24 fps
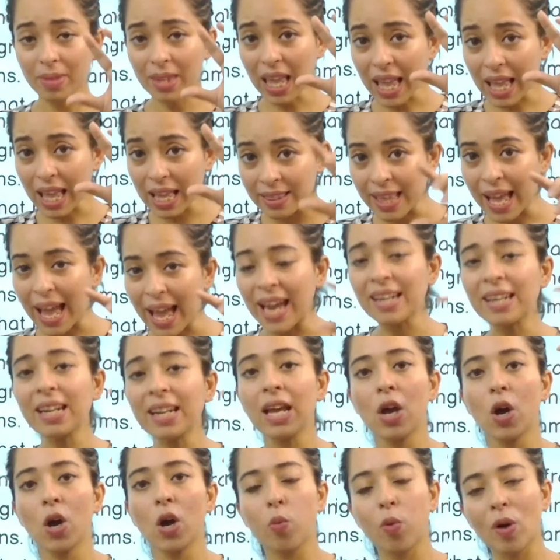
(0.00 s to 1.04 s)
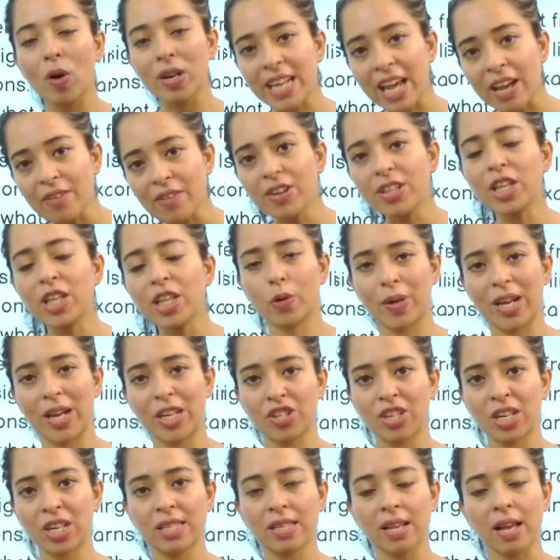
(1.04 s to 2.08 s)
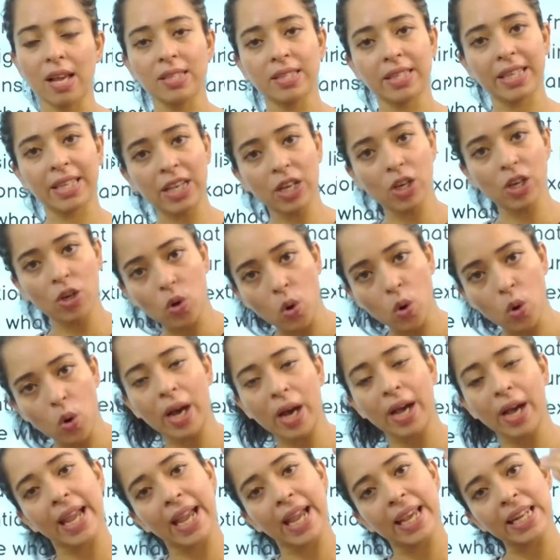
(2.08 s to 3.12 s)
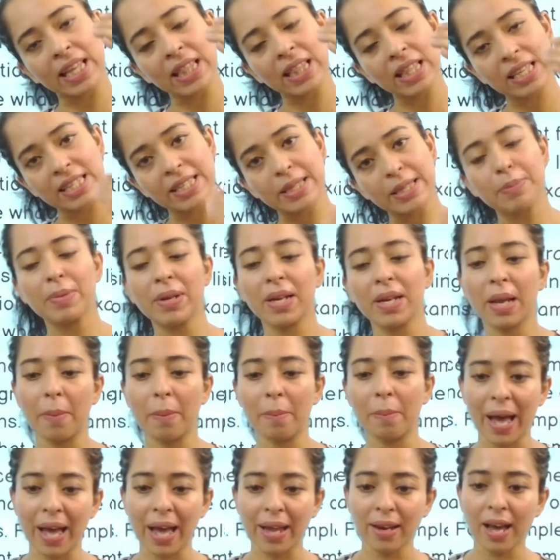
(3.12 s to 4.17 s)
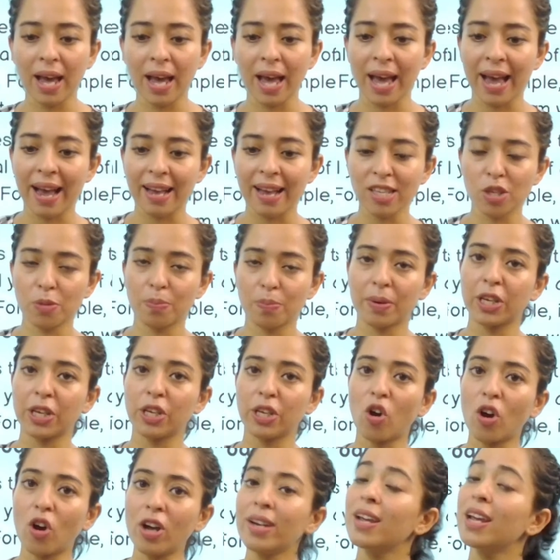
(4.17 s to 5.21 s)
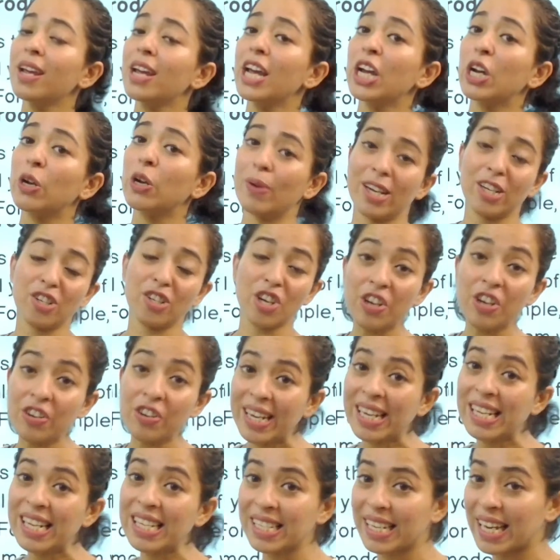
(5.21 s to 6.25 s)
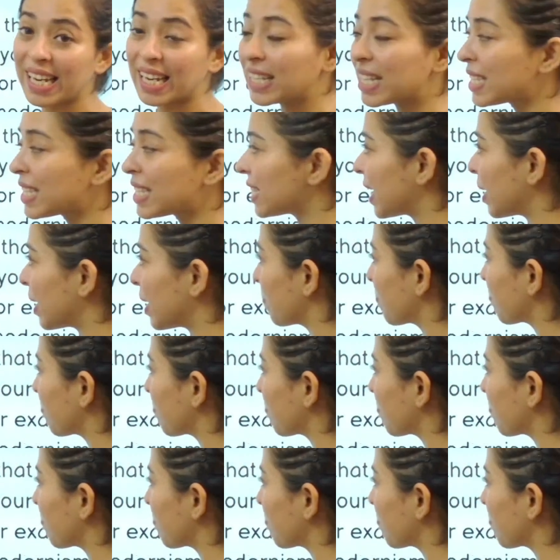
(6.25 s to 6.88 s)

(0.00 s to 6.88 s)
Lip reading: that whatever the question is asking, go ahead in the similar manner as per your question. Reinstate the same